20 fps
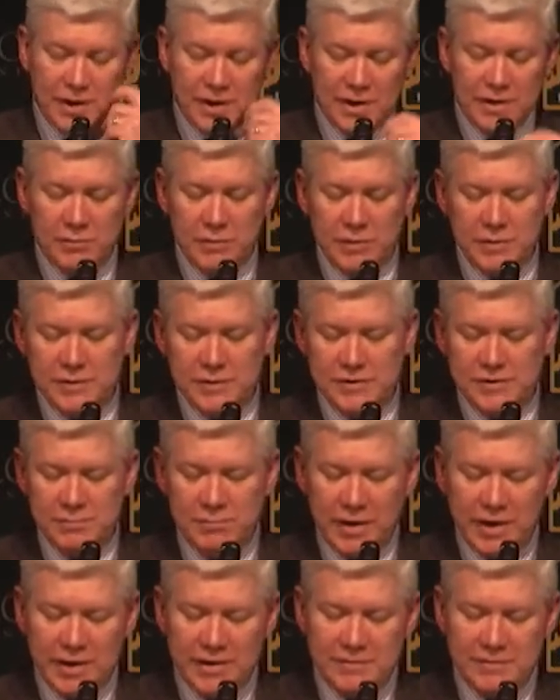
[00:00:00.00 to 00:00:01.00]
it will
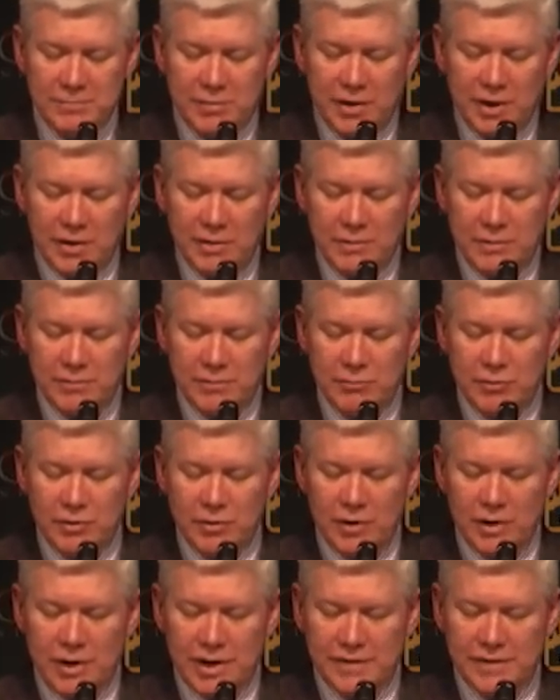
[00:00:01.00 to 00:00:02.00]
display its power with
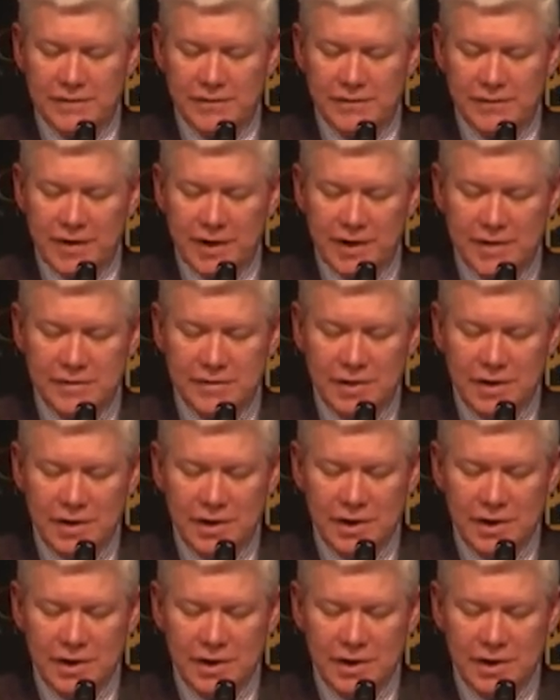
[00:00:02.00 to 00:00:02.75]
more or less effect